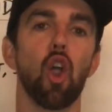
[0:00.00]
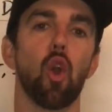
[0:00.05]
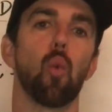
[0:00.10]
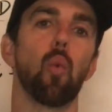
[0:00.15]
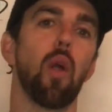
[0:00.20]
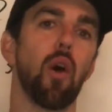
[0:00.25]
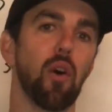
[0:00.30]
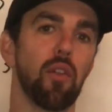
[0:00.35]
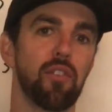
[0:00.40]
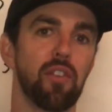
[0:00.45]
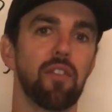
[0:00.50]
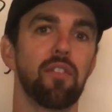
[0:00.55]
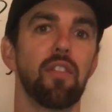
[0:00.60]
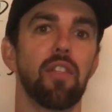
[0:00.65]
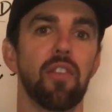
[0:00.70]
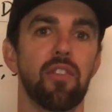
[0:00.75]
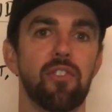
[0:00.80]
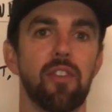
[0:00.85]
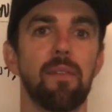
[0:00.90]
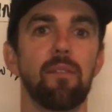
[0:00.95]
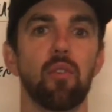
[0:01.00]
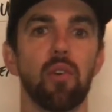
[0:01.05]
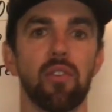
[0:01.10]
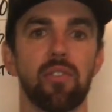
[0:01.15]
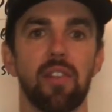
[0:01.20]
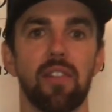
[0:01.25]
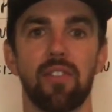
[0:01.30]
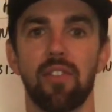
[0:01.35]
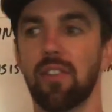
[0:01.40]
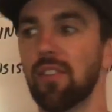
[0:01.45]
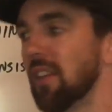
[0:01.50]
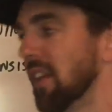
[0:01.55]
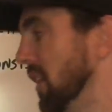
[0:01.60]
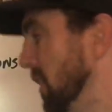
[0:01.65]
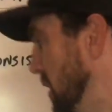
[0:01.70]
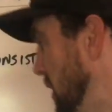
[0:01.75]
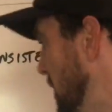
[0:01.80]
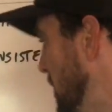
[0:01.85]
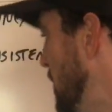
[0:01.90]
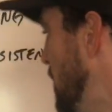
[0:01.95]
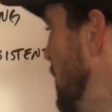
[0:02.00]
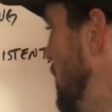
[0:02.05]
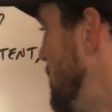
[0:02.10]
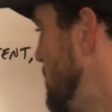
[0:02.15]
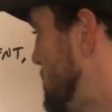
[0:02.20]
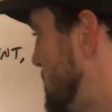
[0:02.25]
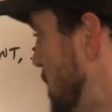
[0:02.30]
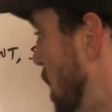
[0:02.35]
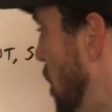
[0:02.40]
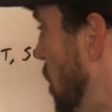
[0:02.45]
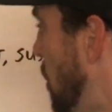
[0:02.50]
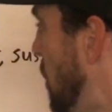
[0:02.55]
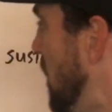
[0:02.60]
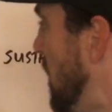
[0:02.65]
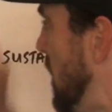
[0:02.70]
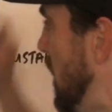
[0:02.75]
relative to the stimulus that's intended. So,